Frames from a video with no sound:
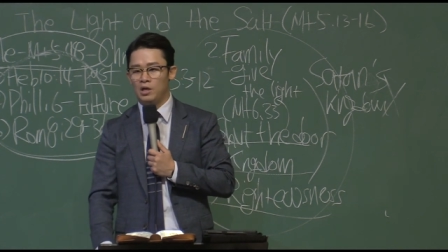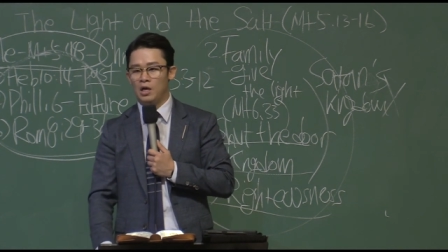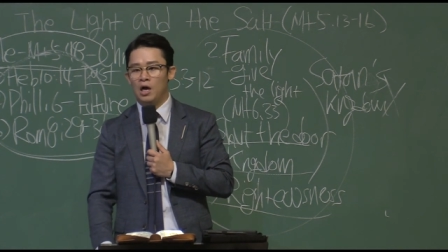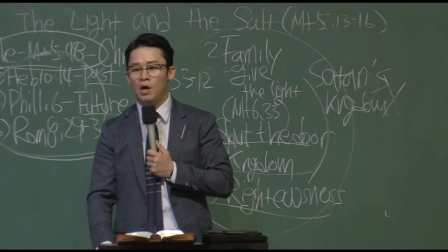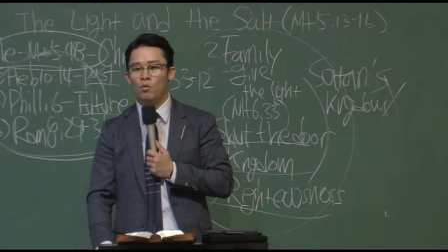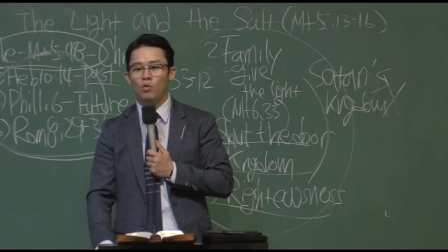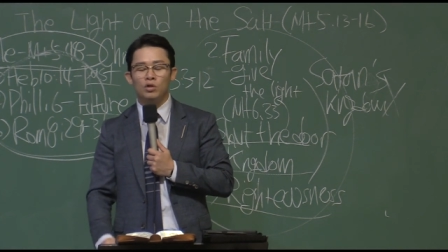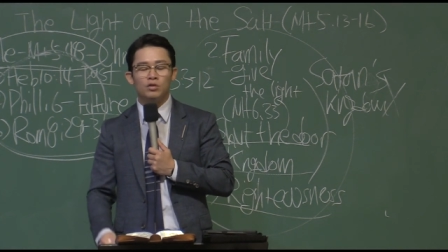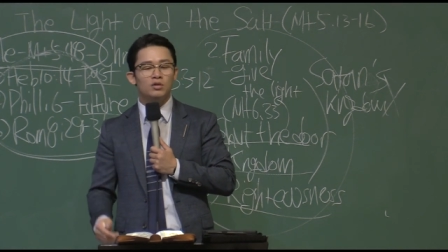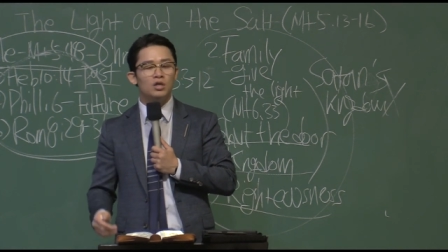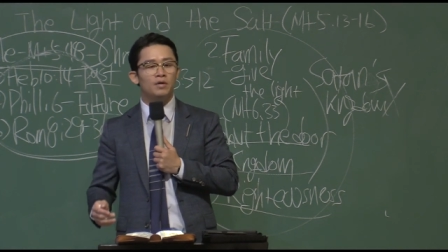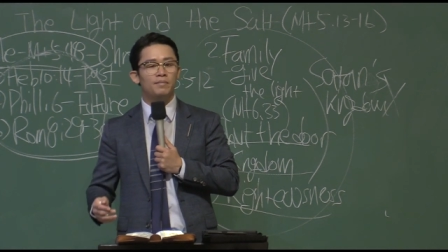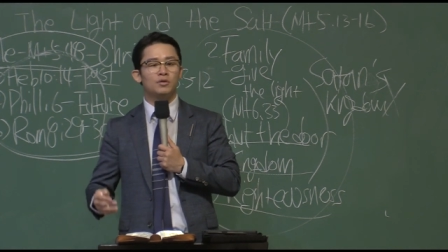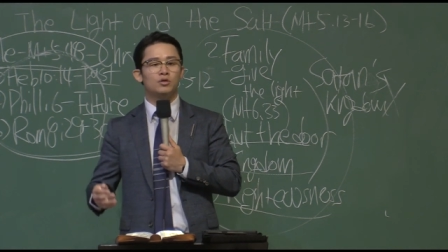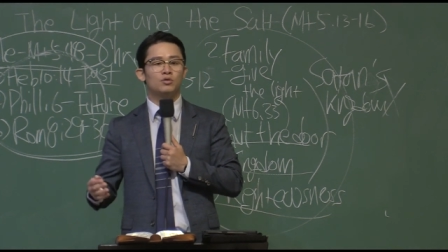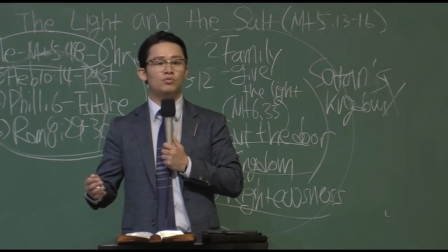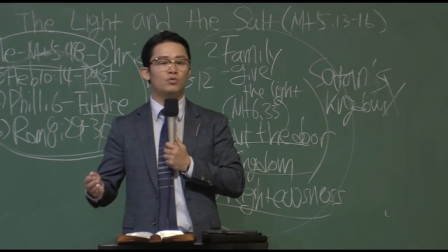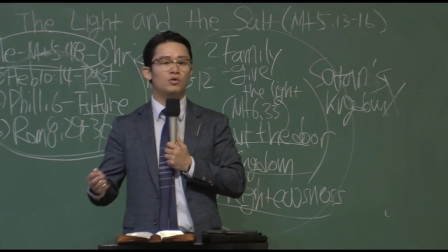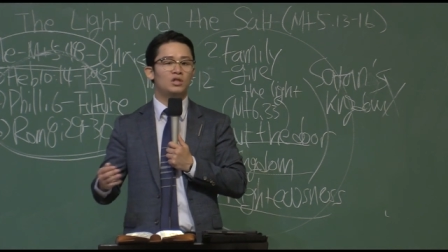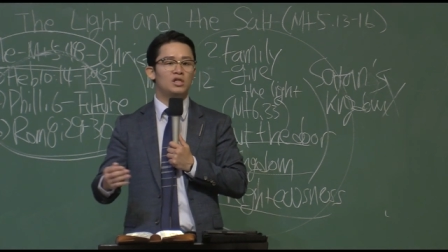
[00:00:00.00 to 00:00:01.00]
I want to have a
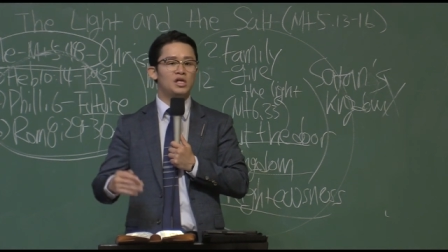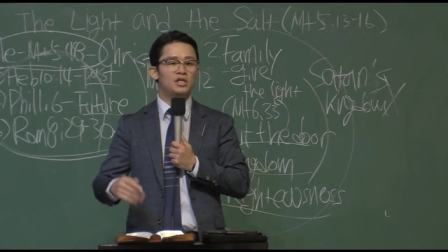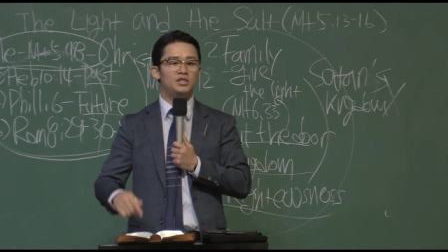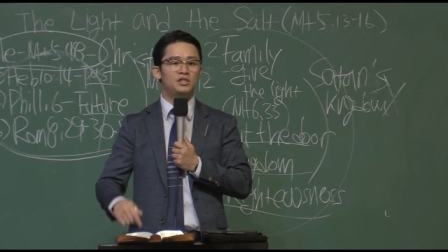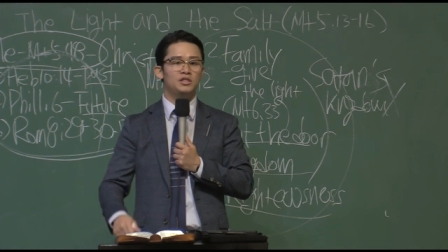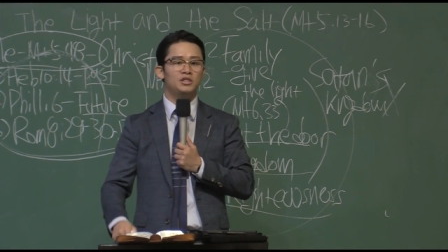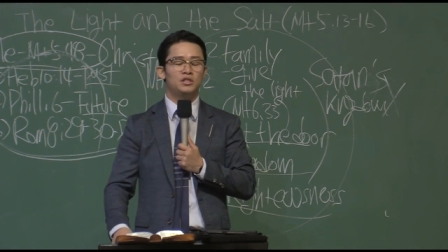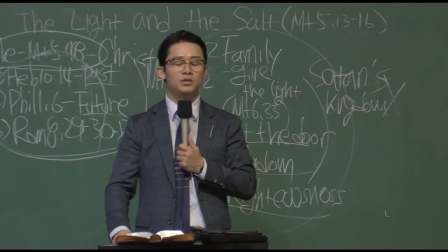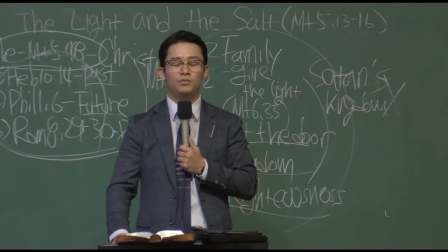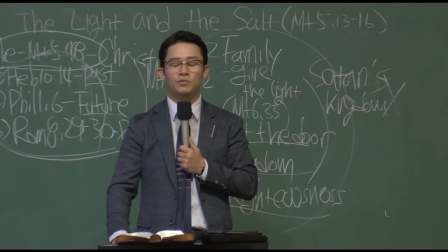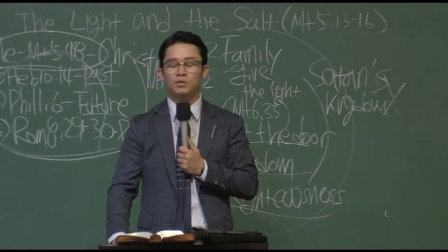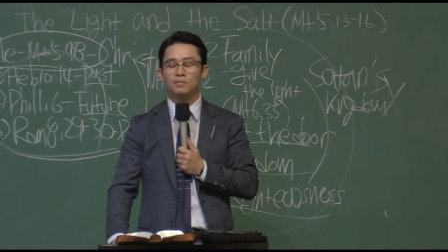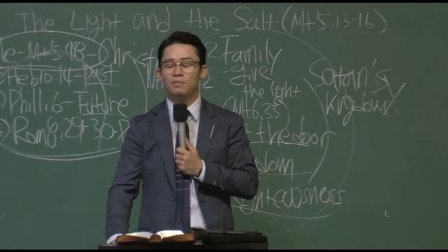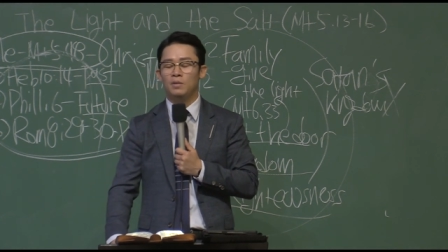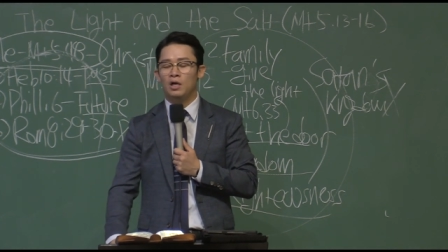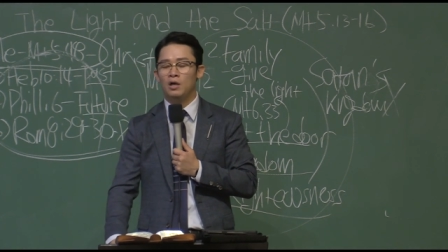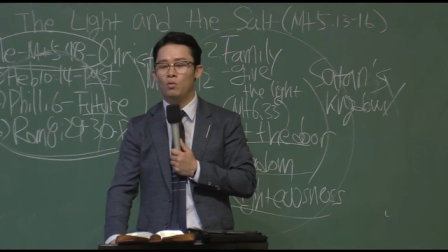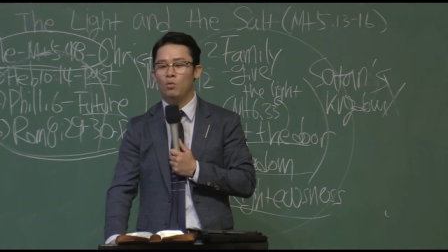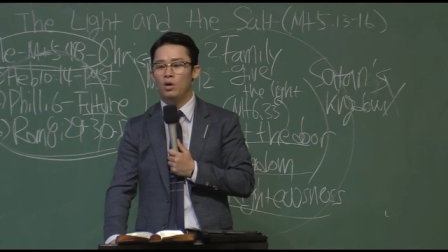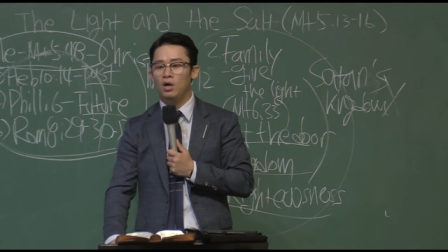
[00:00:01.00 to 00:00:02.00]
good relationship with
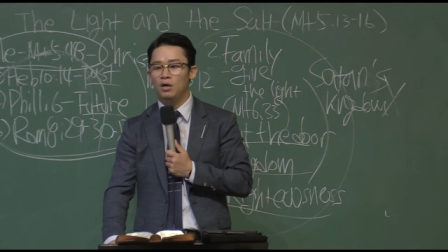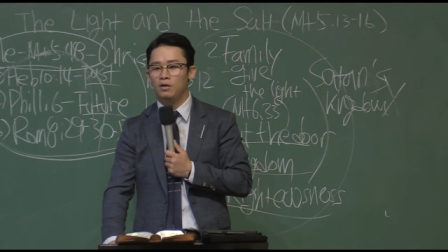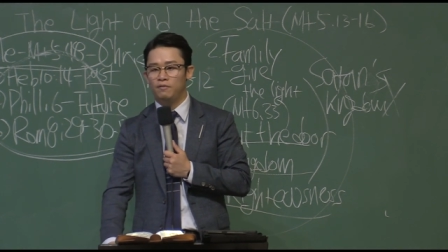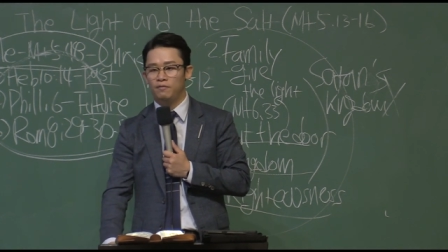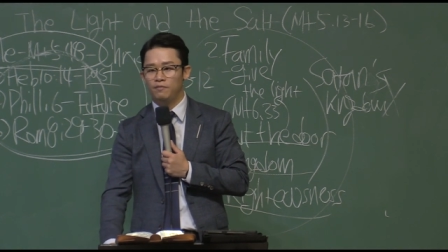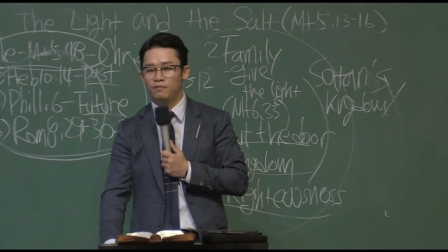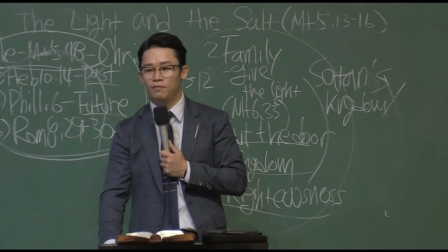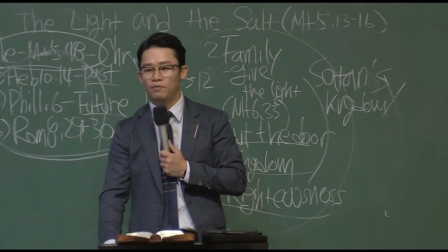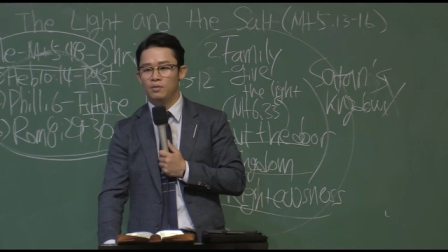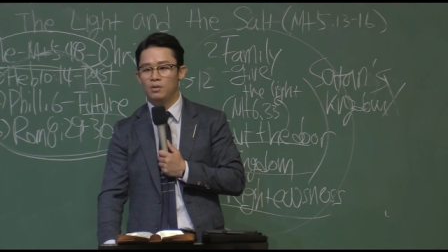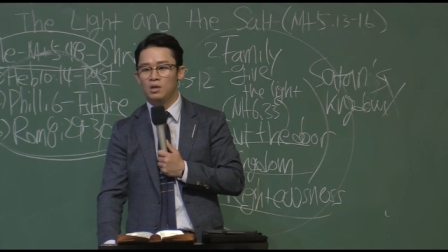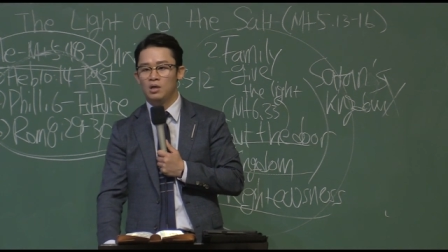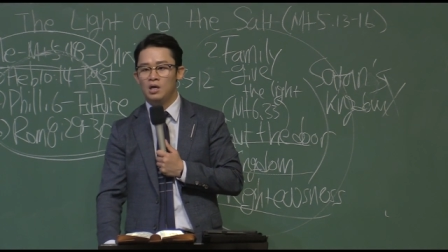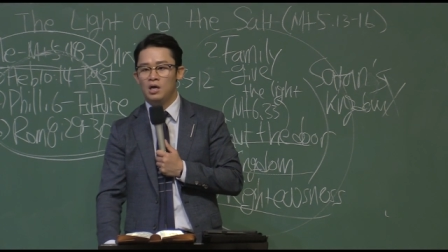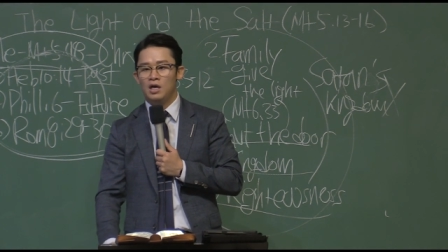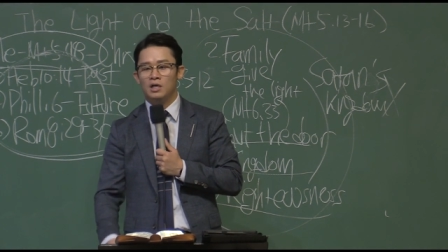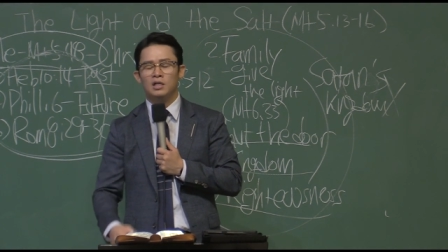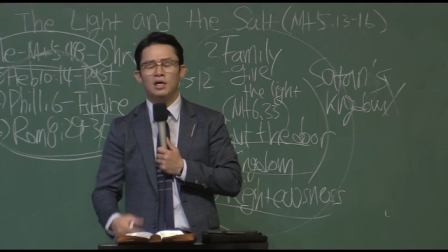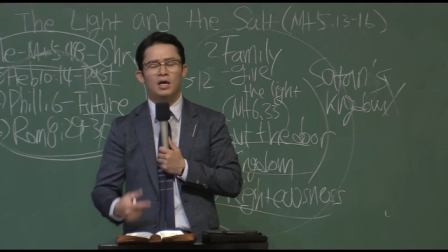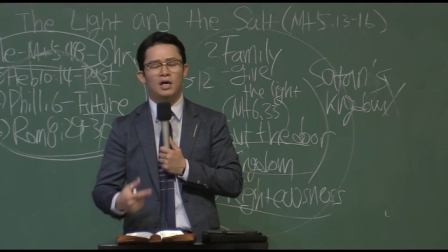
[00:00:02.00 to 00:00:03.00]
my wife. And I